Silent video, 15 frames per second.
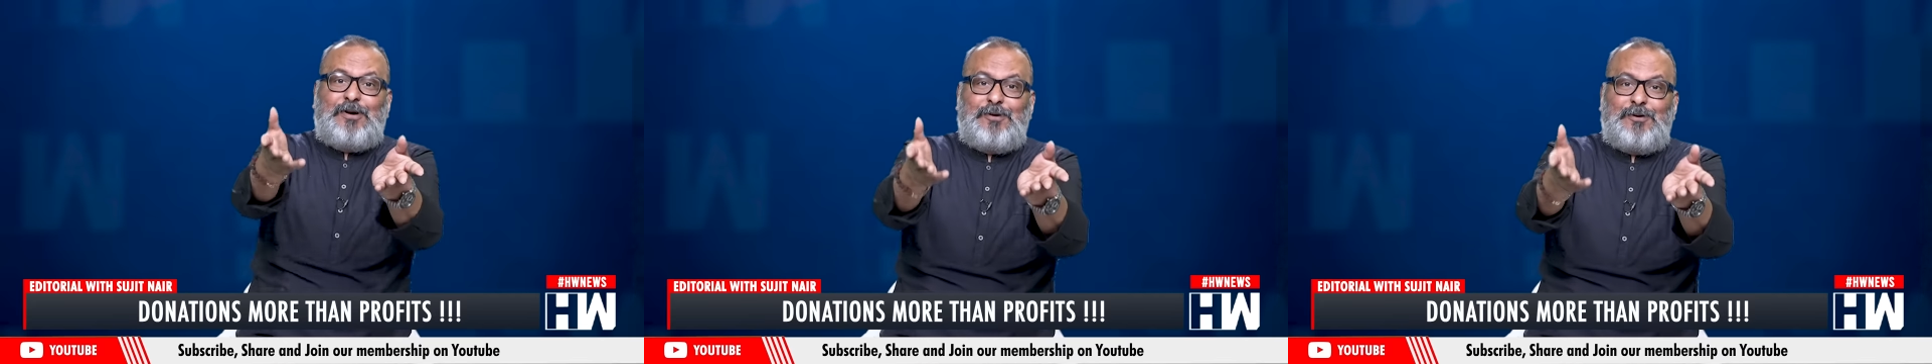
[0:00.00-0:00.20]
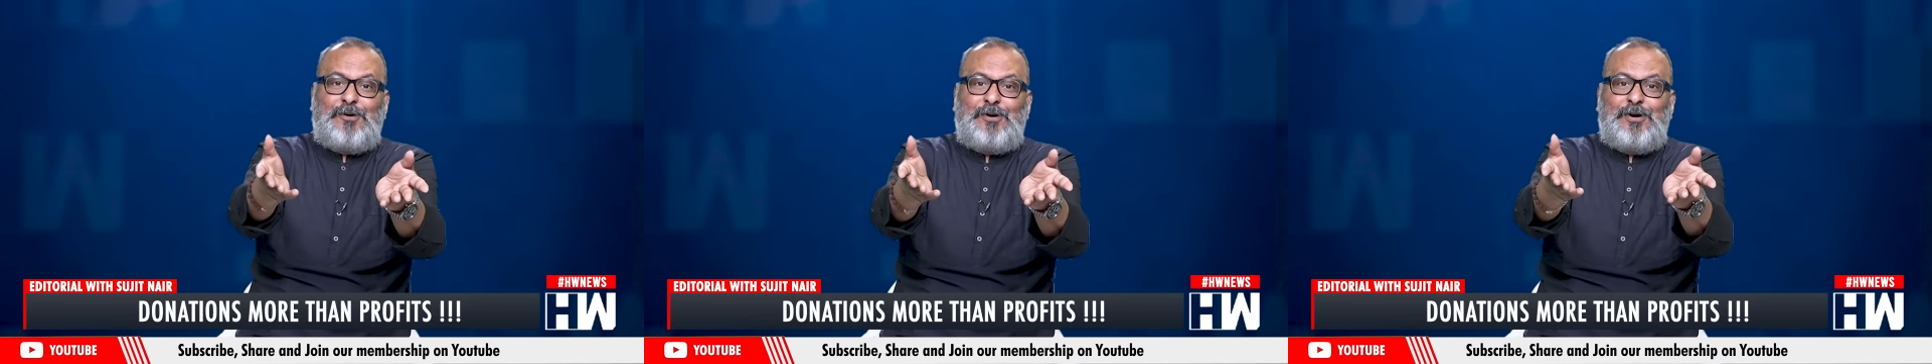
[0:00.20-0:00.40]

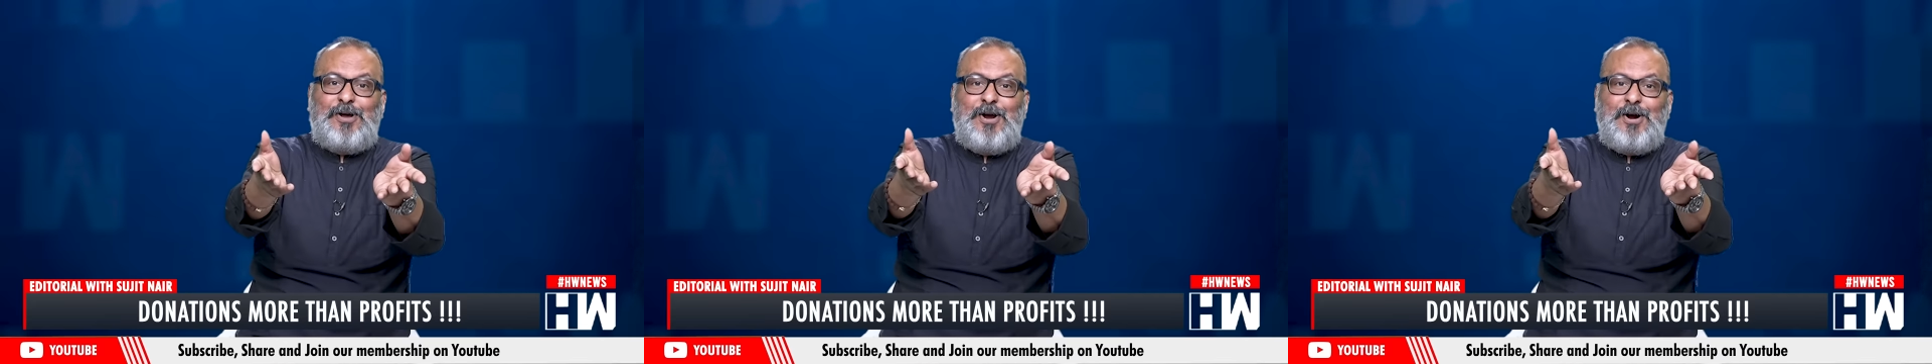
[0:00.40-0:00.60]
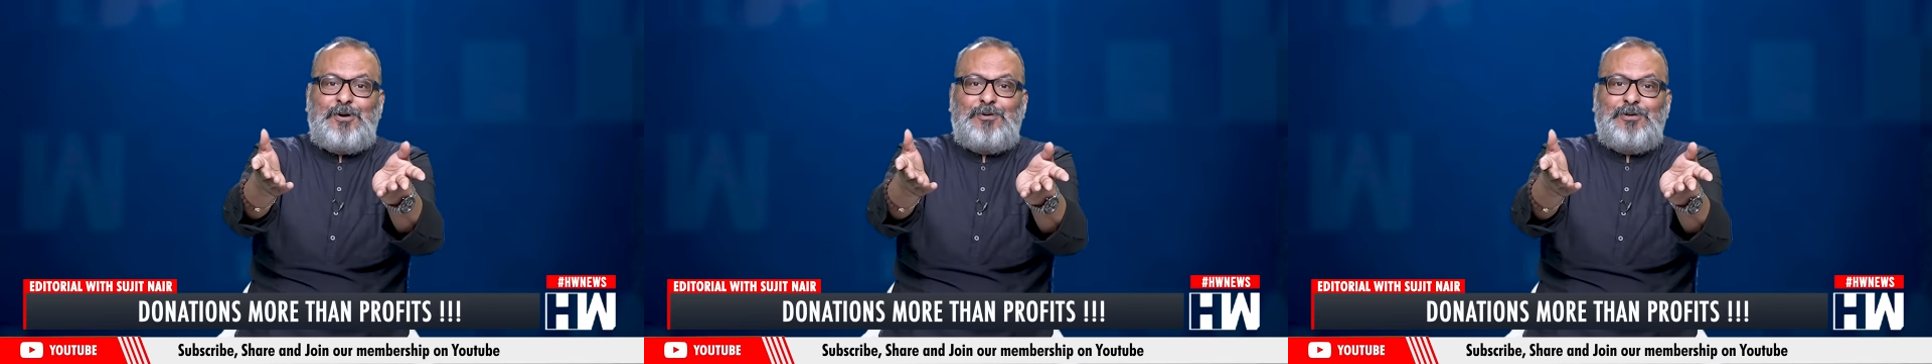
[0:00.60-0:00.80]
crore
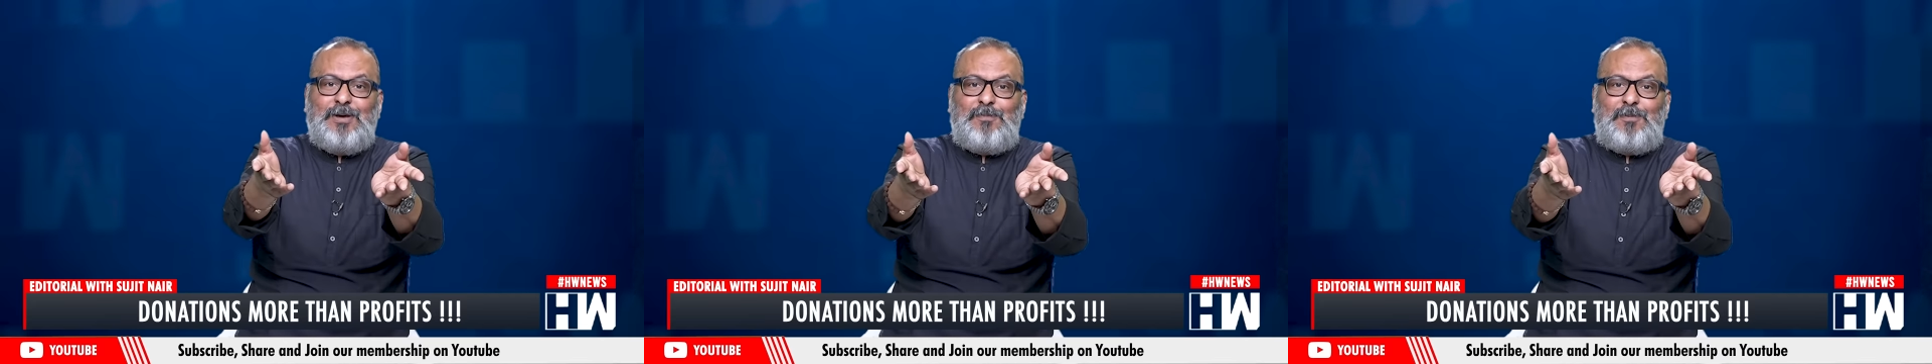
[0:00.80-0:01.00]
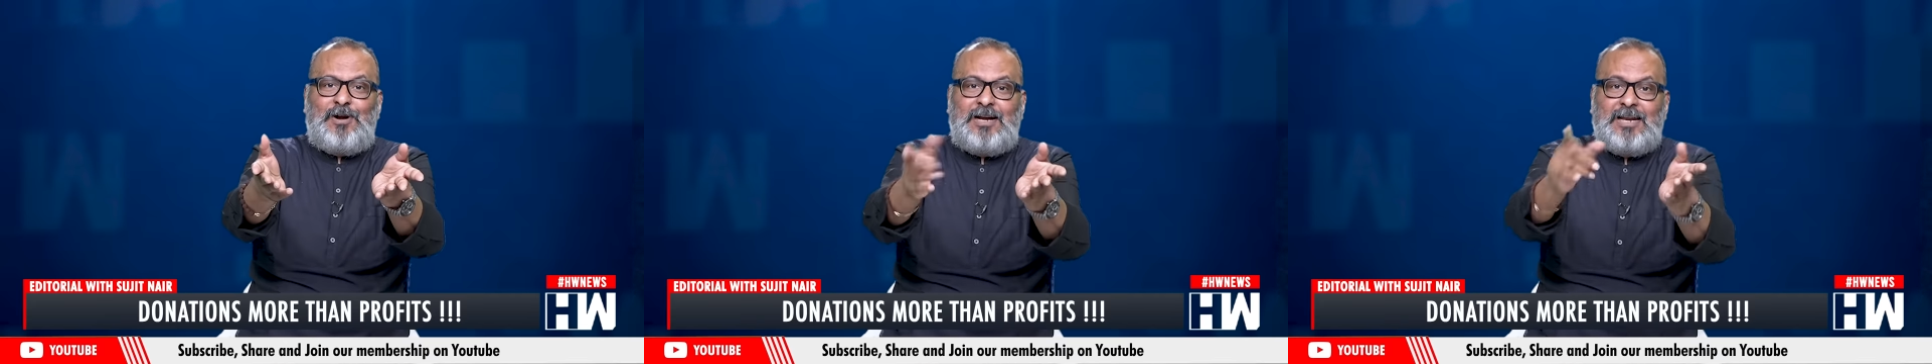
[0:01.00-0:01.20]
to the
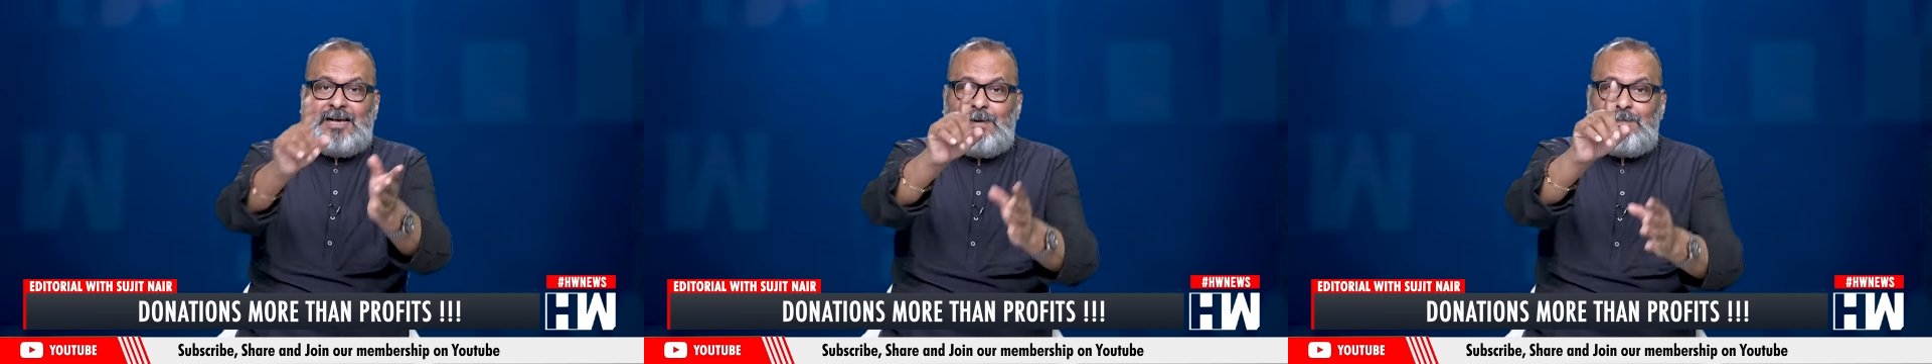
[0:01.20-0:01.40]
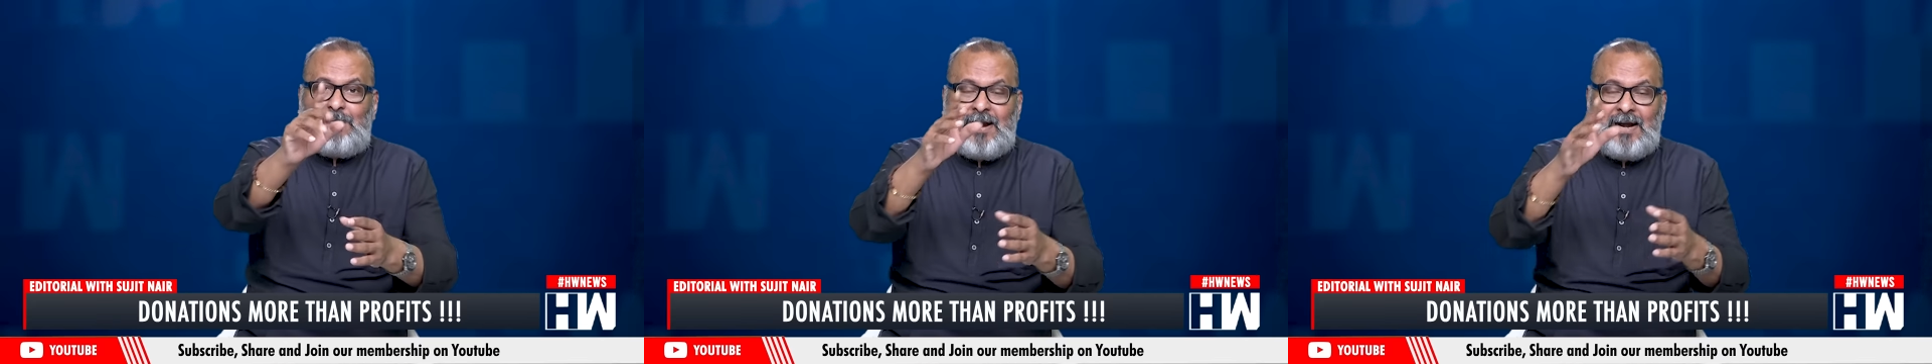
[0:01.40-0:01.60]

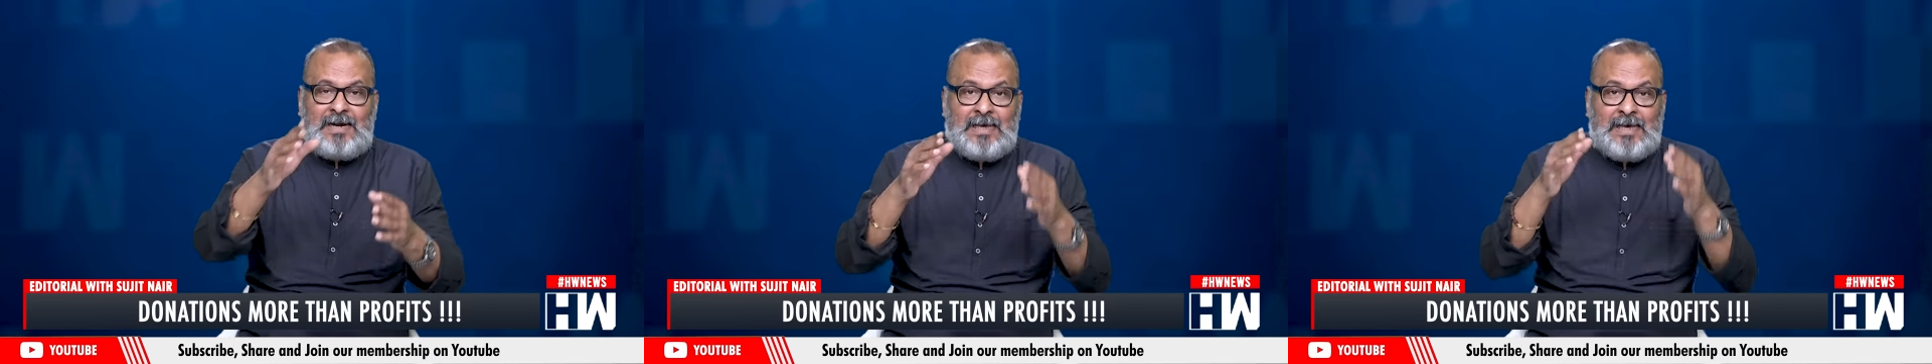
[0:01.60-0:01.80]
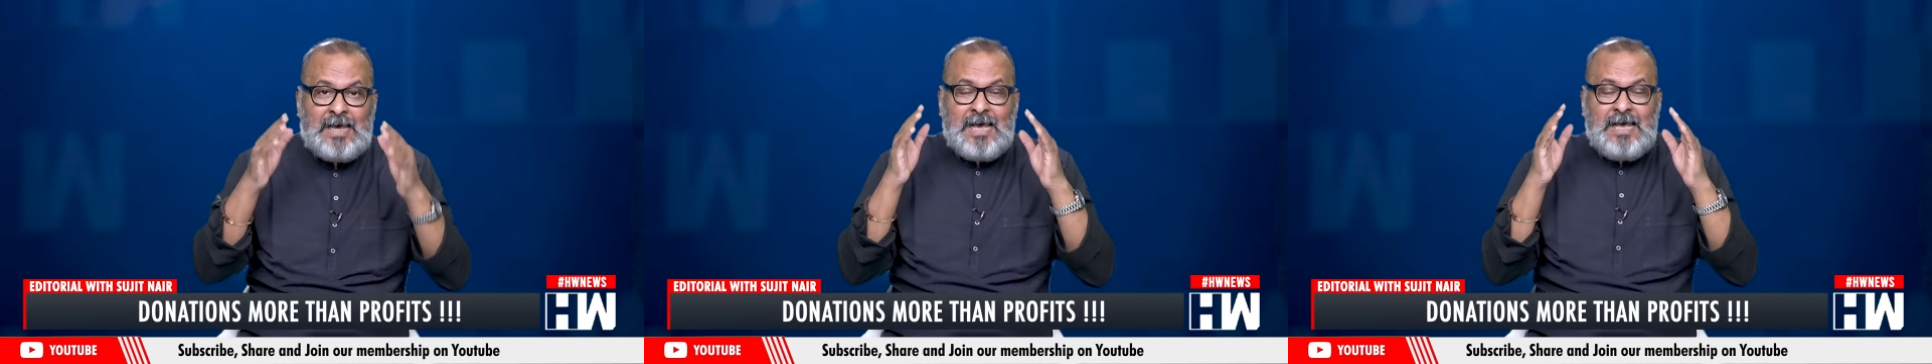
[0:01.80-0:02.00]
political
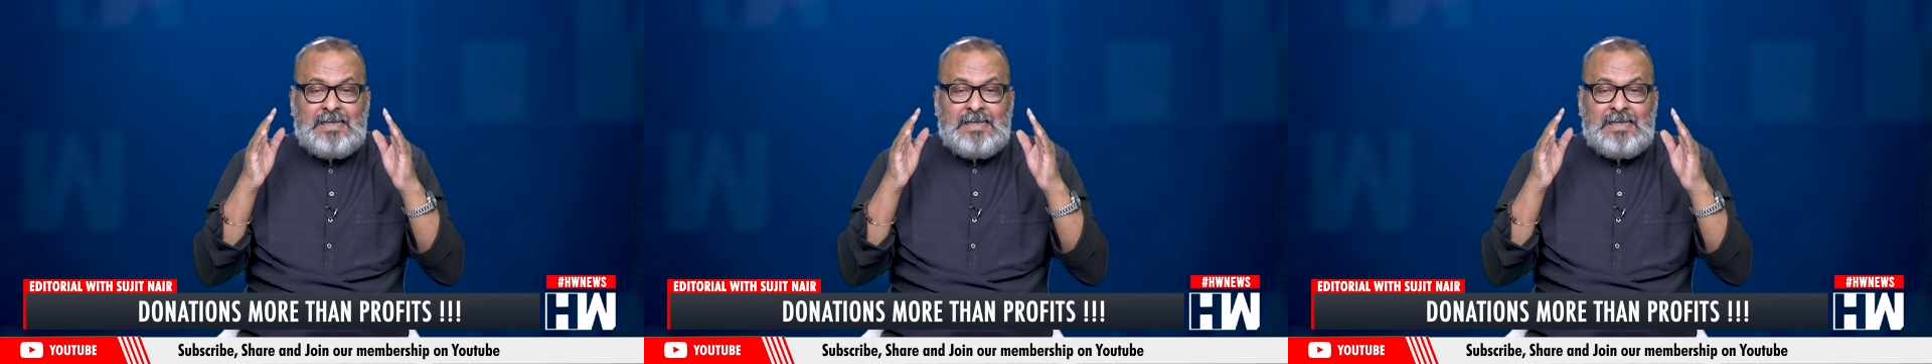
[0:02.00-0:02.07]
party.